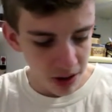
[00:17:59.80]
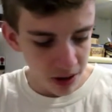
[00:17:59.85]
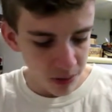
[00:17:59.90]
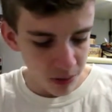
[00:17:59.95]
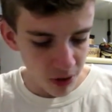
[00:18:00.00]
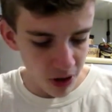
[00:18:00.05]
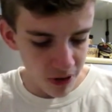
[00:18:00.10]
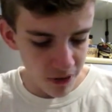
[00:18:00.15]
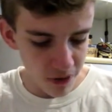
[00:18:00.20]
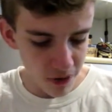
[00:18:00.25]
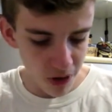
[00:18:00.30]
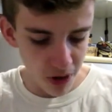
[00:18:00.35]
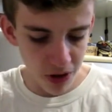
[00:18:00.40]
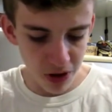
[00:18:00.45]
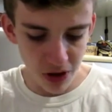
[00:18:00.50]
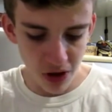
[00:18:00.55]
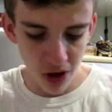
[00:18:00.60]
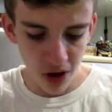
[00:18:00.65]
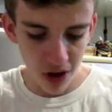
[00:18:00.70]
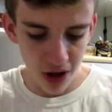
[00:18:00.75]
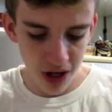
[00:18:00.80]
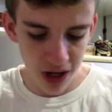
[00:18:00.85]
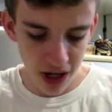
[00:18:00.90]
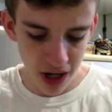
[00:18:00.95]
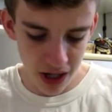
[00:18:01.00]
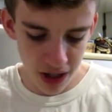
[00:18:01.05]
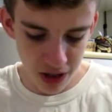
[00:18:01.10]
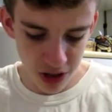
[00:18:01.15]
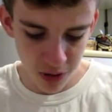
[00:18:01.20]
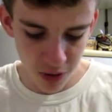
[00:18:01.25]
pray for Tari
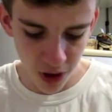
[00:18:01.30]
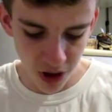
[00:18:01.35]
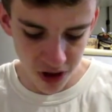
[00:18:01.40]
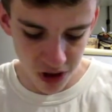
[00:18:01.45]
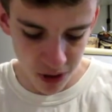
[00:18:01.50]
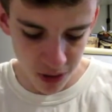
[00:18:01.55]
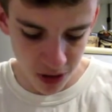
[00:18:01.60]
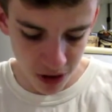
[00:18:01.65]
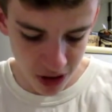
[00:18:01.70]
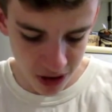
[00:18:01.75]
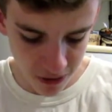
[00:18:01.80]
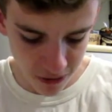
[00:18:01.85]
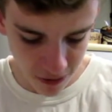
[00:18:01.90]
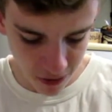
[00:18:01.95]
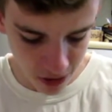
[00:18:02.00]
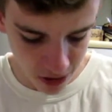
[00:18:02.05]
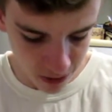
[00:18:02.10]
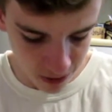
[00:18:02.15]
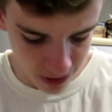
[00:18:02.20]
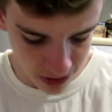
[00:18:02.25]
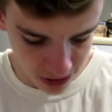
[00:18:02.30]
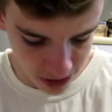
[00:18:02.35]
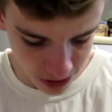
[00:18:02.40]
and Spots, I believe, his